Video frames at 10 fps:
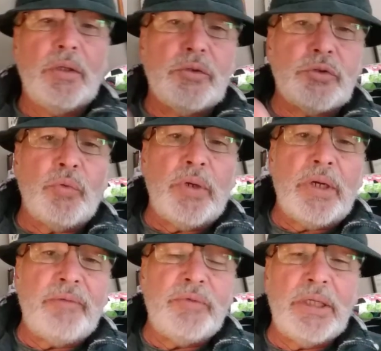So what
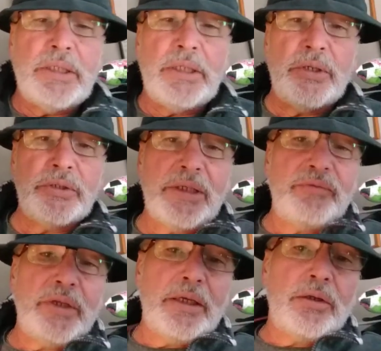I've done here is I've
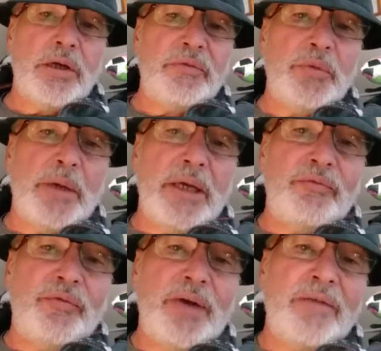taken off
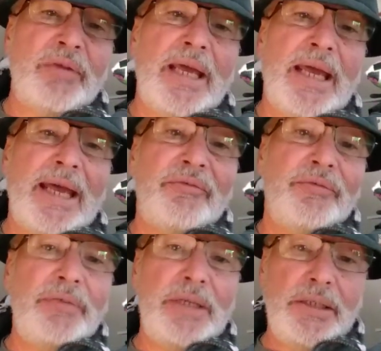about 5.5
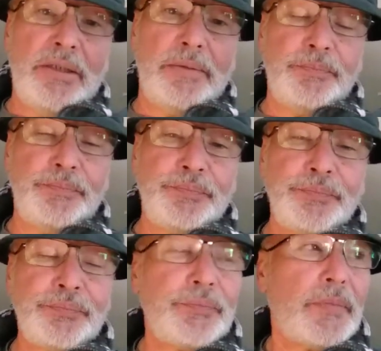feet,
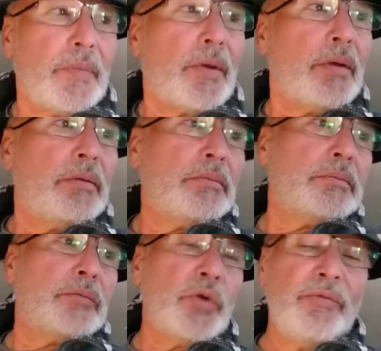
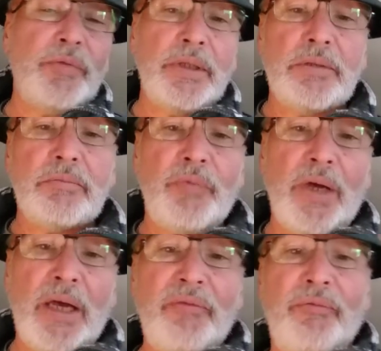roughly
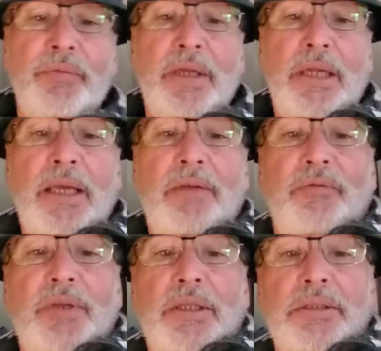5.5
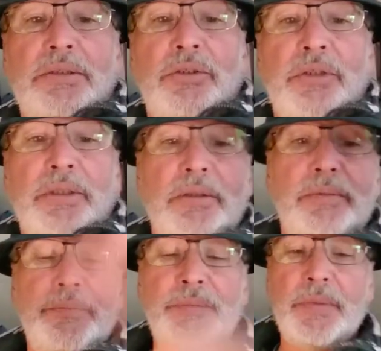feet is good.
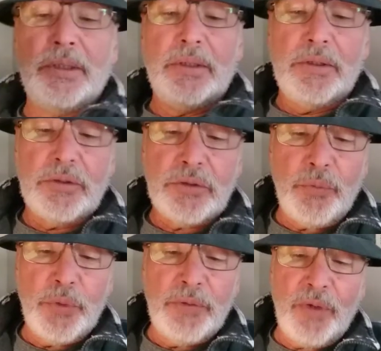So
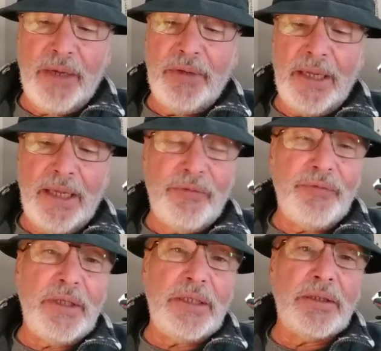with 5.5
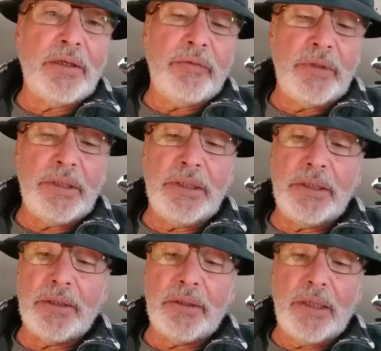feet of
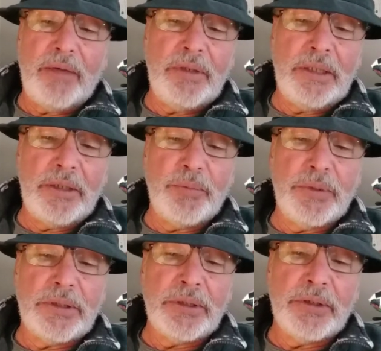the heavy leader
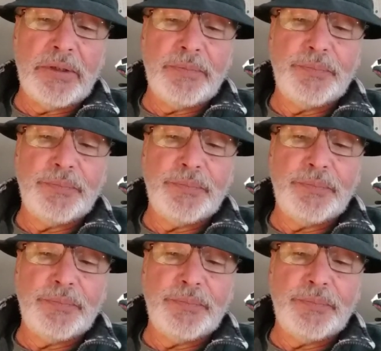material,